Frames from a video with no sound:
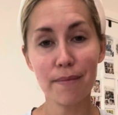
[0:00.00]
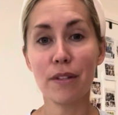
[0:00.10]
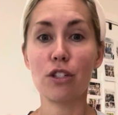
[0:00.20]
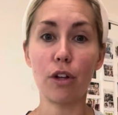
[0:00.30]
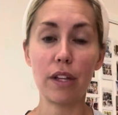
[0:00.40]

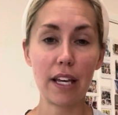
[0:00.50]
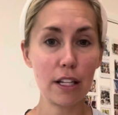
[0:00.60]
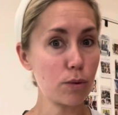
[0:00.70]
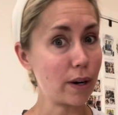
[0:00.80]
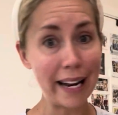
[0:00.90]
So the
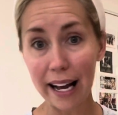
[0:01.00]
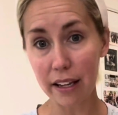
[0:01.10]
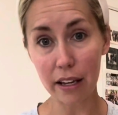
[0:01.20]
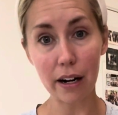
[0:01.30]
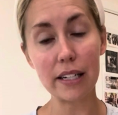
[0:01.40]
kids were not
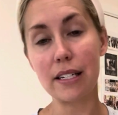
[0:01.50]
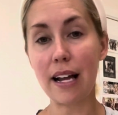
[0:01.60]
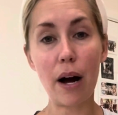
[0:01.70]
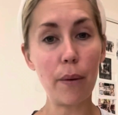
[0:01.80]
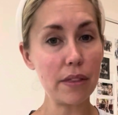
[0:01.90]
here. I did
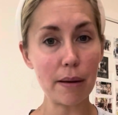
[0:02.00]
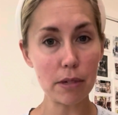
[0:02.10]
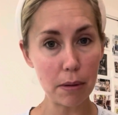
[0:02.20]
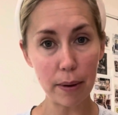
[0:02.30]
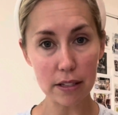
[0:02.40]
not want them to
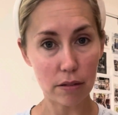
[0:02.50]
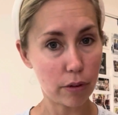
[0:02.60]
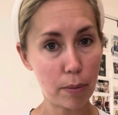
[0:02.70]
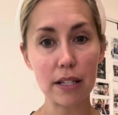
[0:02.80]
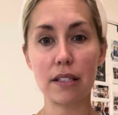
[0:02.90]
be present for
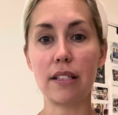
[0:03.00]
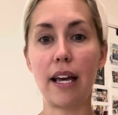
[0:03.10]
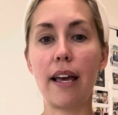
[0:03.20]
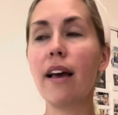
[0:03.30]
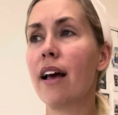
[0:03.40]
process
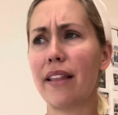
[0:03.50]
day.